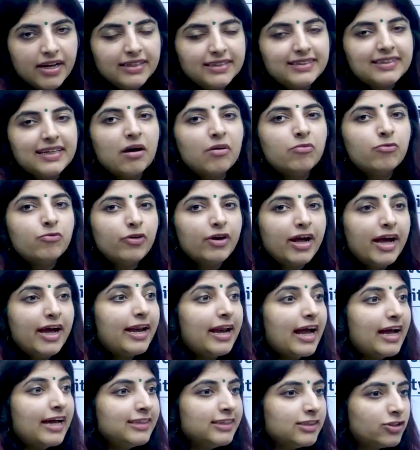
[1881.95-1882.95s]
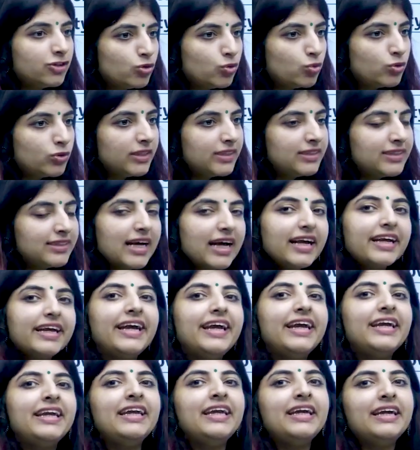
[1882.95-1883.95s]
somewhere and the students are
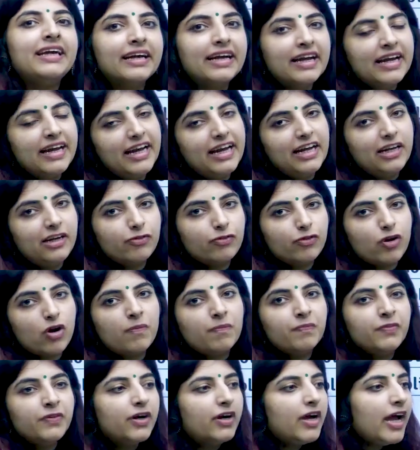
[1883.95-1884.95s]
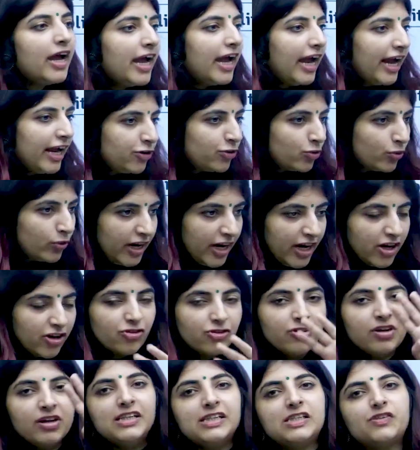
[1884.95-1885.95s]
gaining it from the
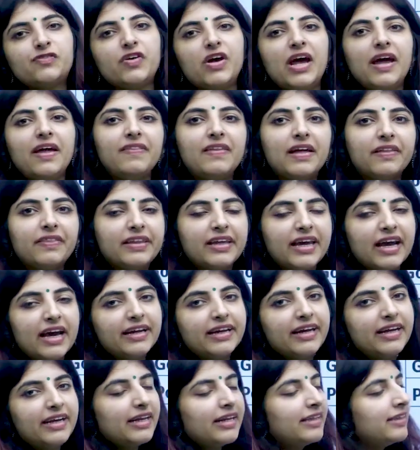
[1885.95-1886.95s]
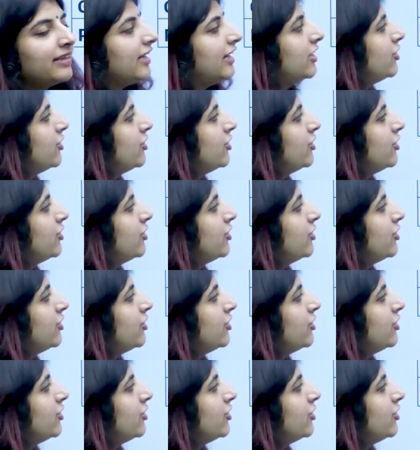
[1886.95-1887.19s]
educational sphere that they are getting their